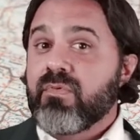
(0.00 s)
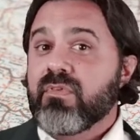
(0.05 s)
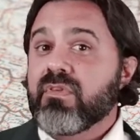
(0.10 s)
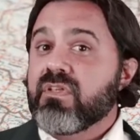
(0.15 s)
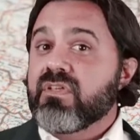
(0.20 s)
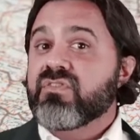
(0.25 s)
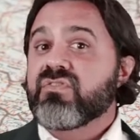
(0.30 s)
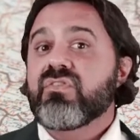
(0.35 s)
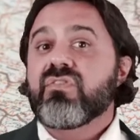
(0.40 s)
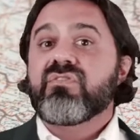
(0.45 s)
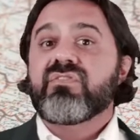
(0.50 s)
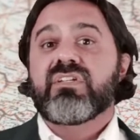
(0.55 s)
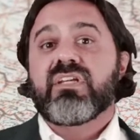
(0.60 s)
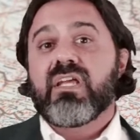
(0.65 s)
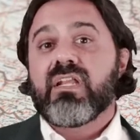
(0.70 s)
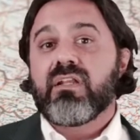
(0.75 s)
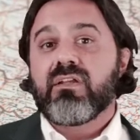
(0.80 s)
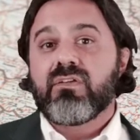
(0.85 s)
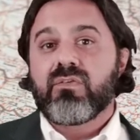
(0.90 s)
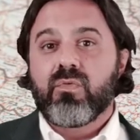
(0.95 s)
the
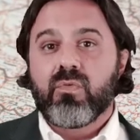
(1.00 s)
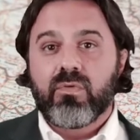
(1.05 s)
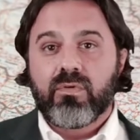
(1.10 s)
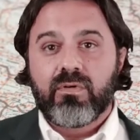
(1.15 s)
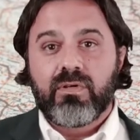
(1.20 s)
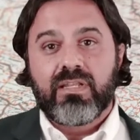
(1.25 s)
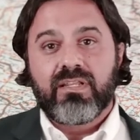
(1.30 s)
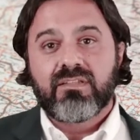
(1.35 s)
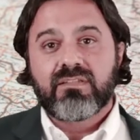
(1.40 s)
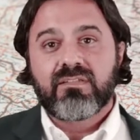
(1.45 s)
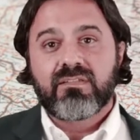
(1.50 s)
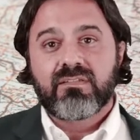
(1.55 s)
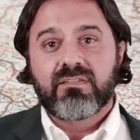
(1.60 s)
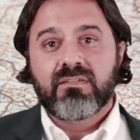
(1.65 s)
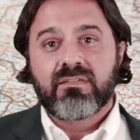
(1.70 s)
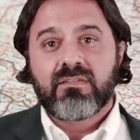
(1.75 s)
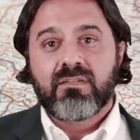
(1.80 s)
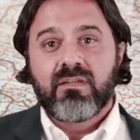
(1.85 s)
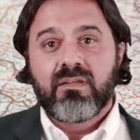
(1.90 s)
associated coordinates.